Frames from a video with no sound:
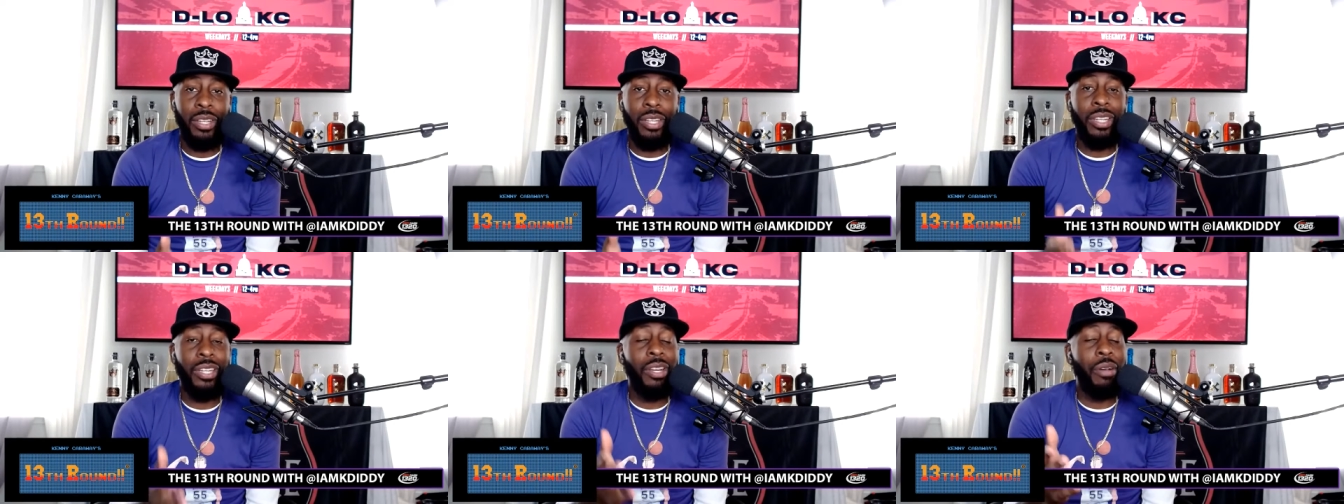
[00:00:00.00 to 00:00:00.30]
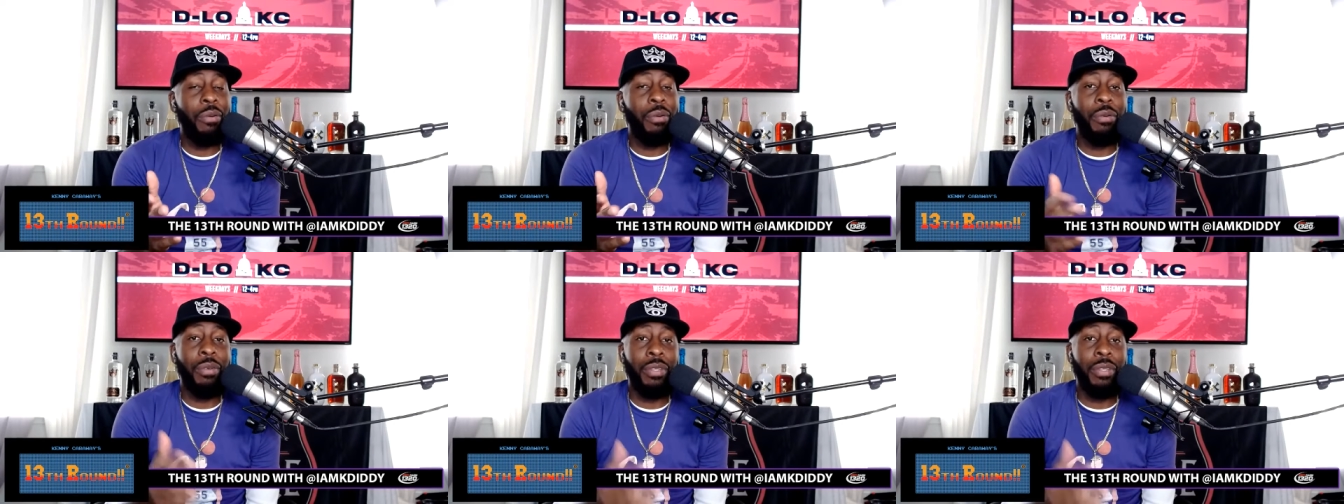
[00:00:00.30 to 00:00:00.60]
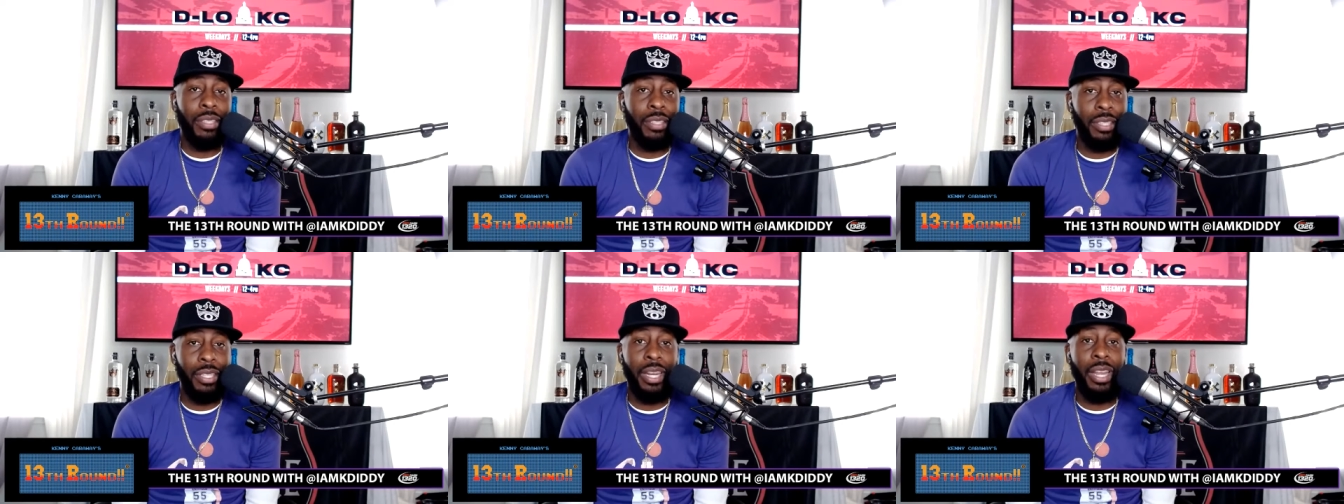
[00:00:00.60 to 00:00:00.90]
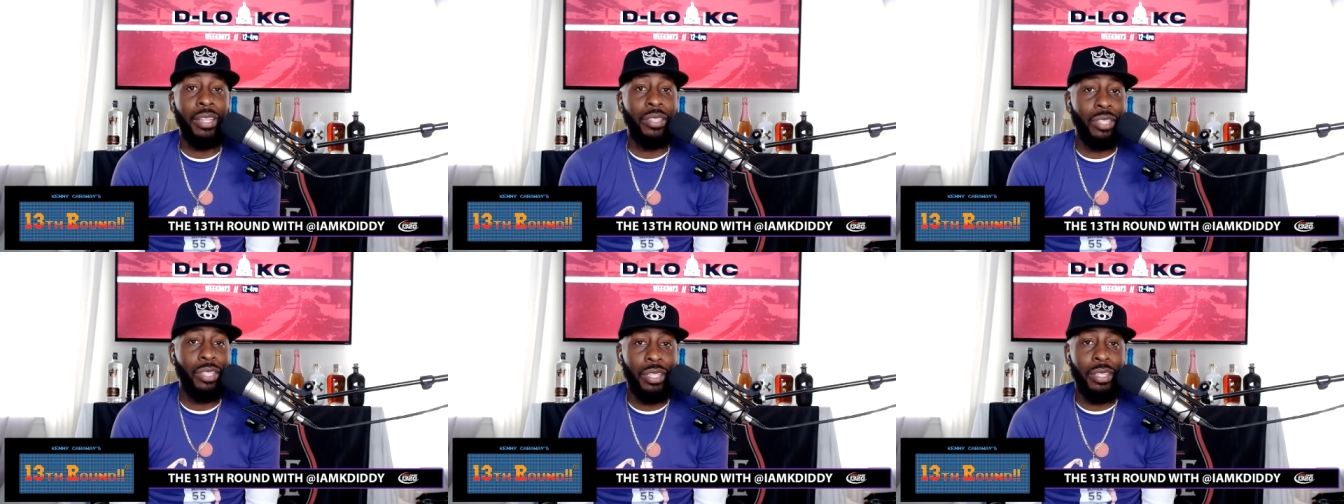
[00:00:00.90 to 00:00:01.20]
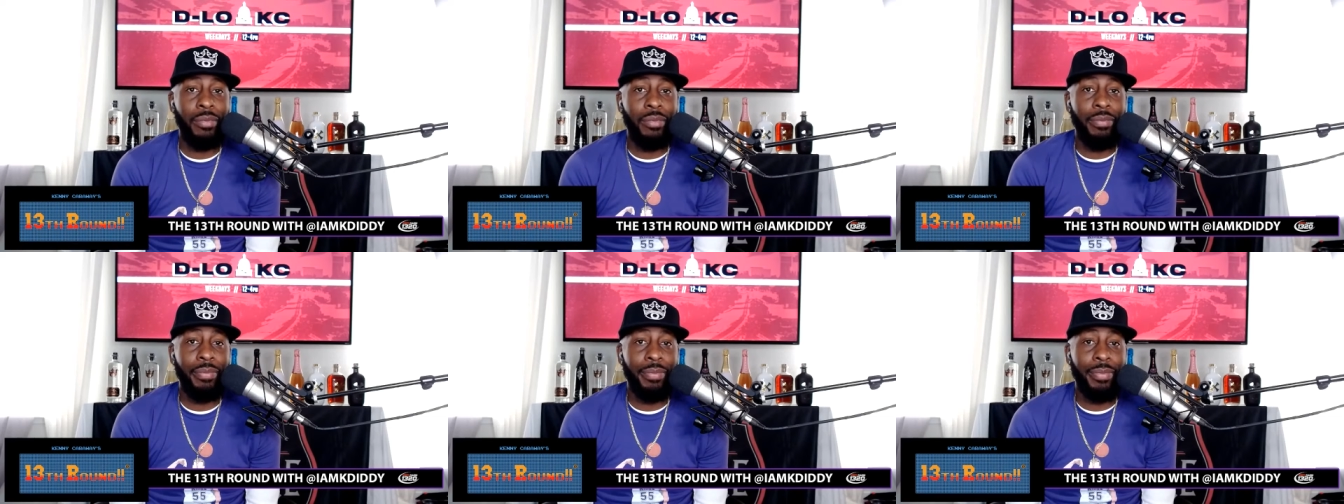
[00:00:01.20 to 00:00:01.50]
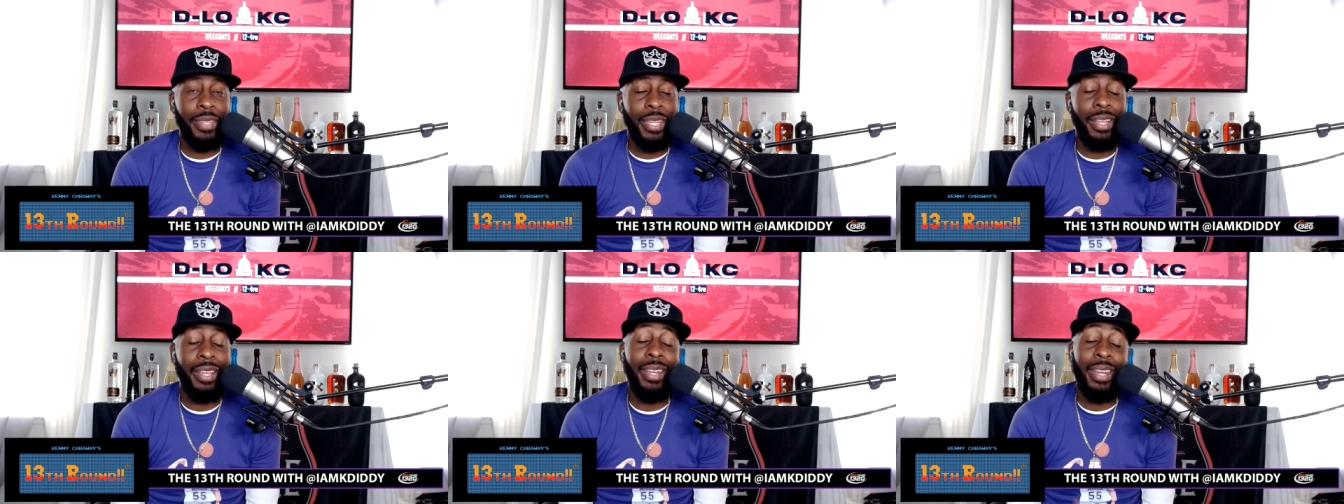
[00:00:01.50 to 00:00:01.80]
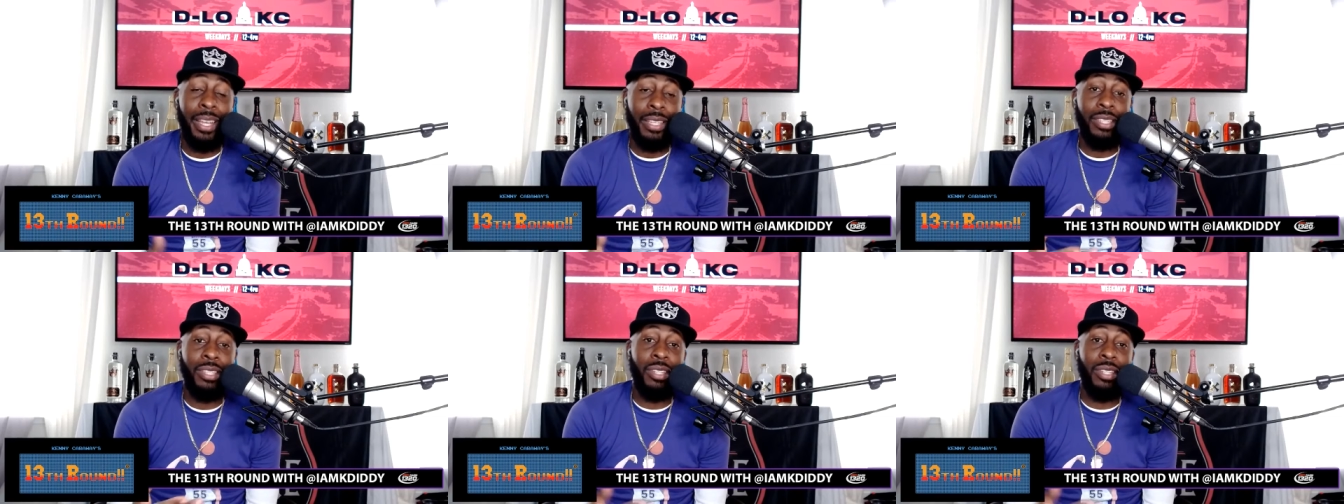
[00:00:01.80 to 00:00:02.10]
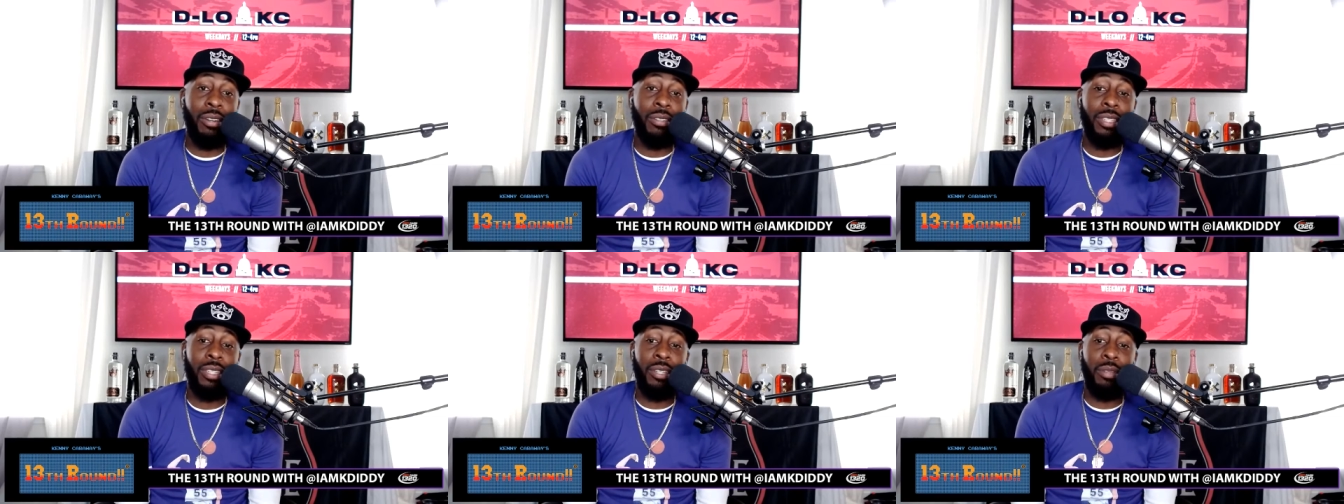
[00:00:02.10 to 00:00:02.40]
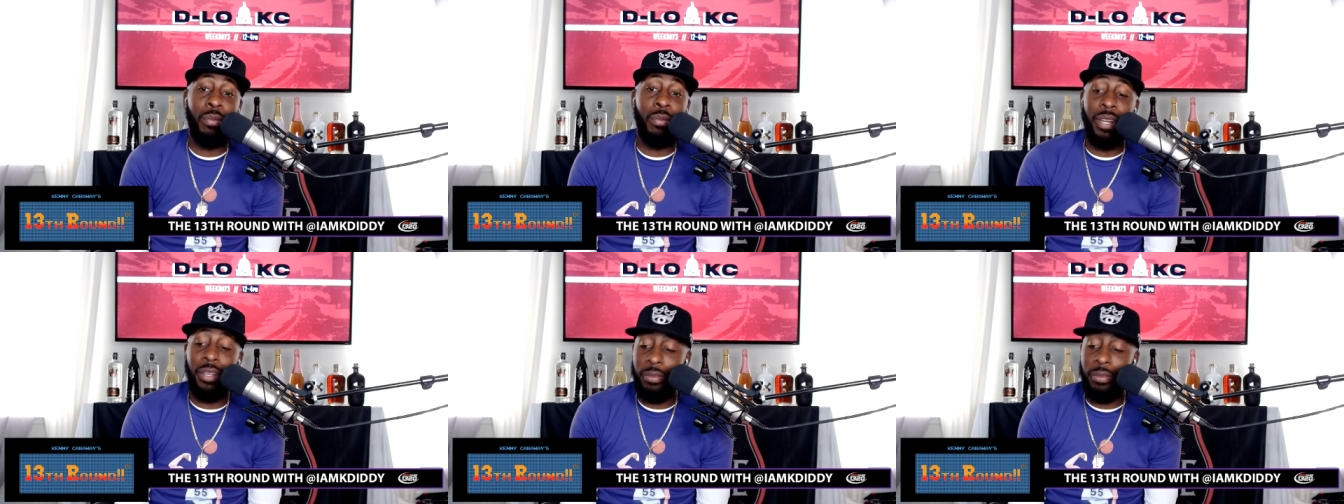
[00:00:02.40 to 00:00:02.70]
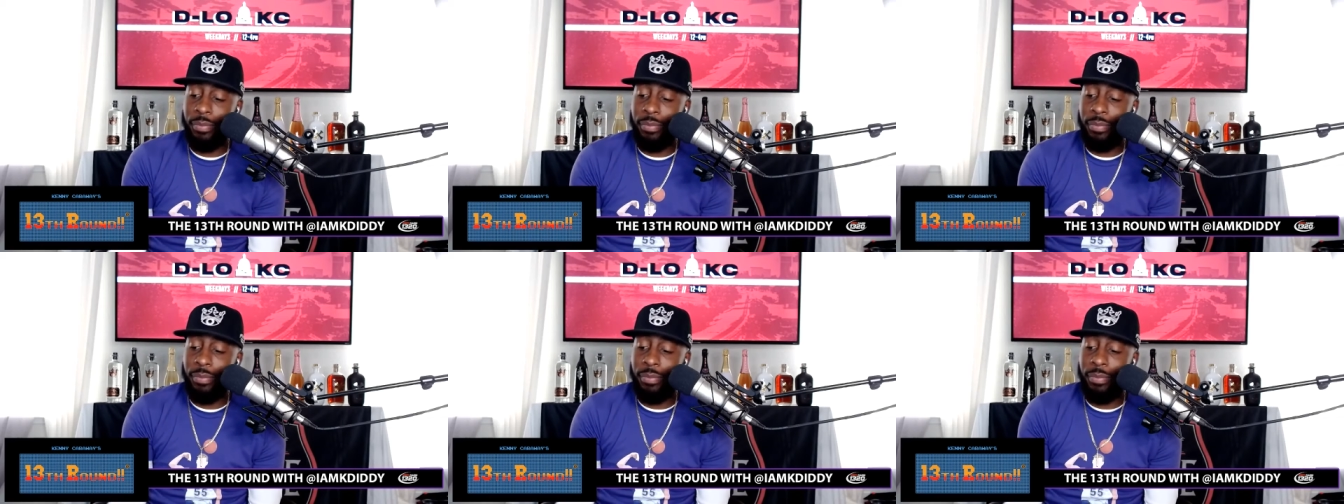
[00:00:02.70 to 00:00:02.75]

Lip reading: no one wants to see that shit. And that's the 13th round.